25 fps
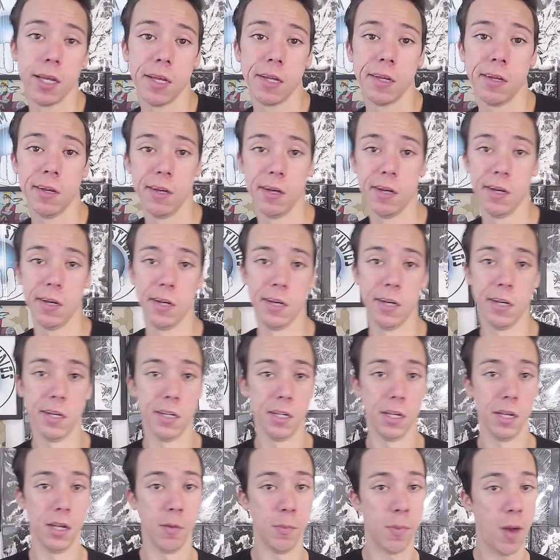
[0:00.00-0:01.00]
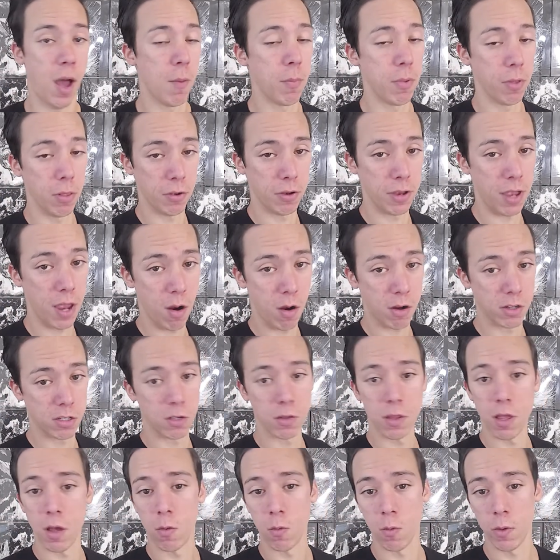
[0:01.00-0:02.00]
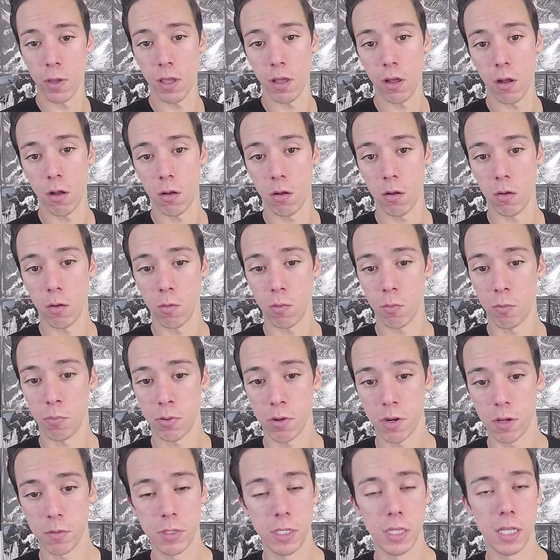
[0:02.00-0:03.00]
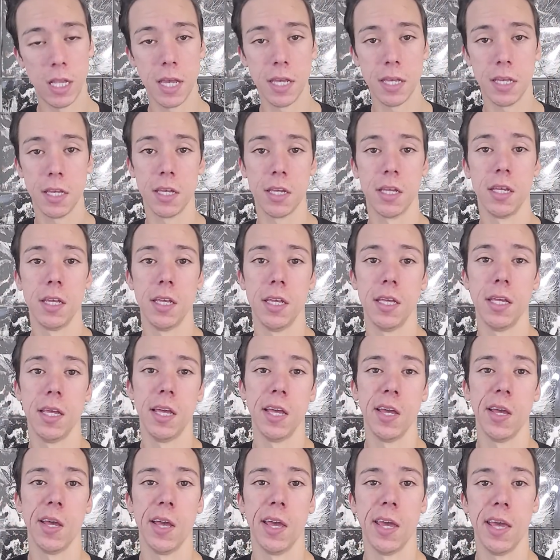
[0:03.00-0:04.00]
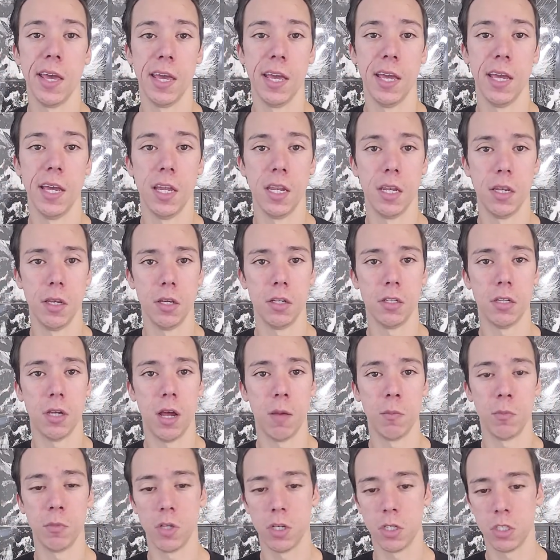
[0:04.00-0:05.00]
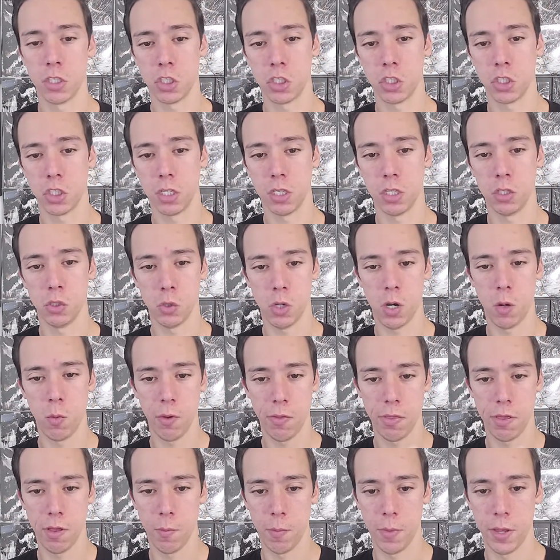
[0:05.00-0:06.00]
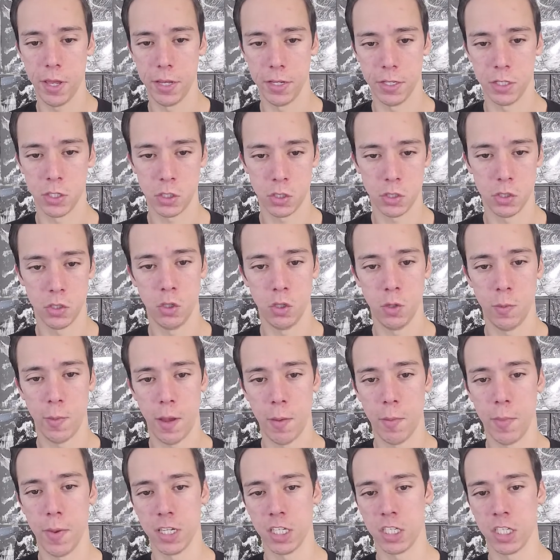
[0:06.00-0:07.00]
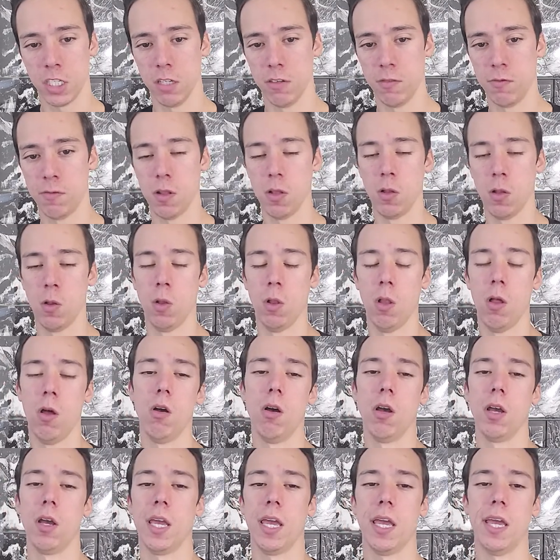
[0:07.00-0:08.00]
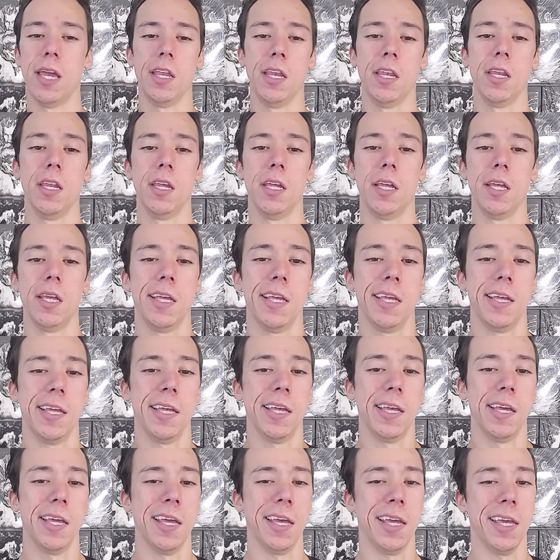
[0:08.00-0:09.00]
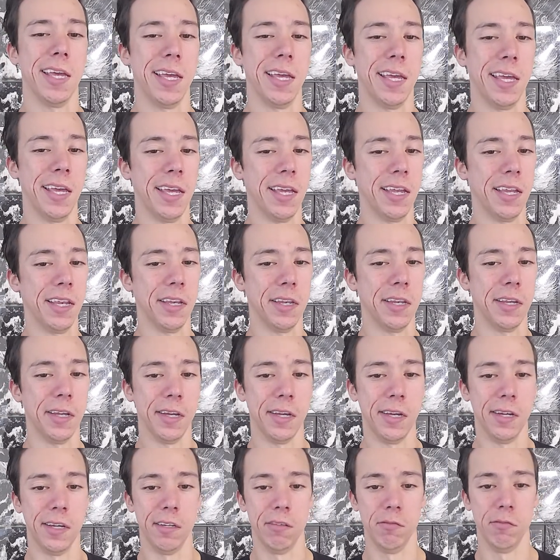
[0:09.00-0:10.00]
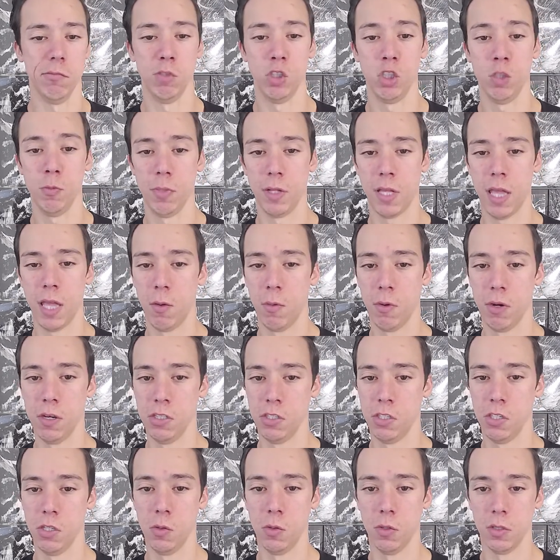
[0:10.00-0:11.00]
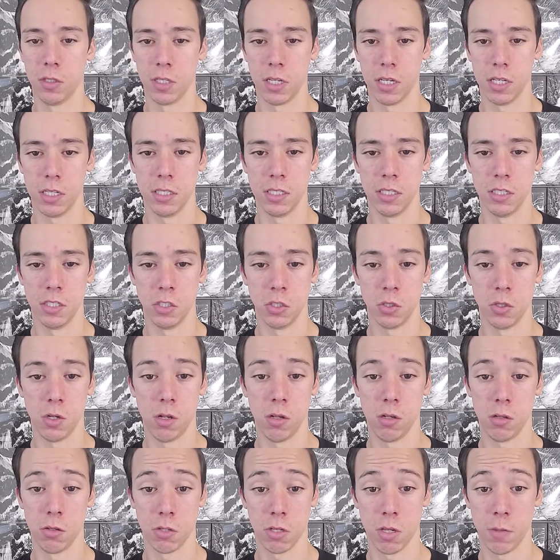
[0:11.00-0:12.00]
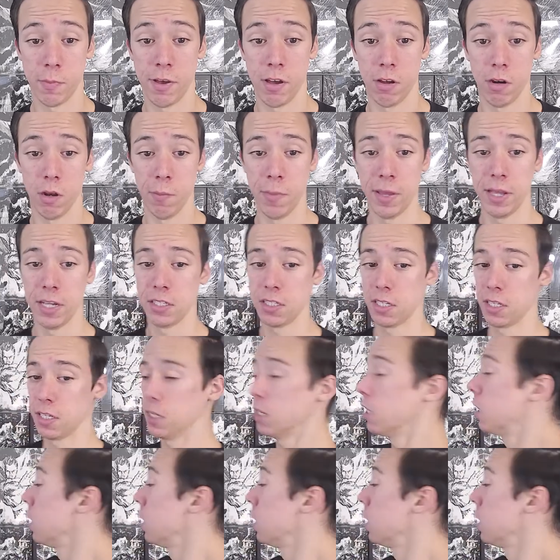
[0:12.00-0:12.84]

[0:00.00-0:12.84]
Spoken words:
a popular character that we all probably like, and I'm just gonna draw with him and do my best to follow along and duplicate what he's doing because his drawings come out amazing.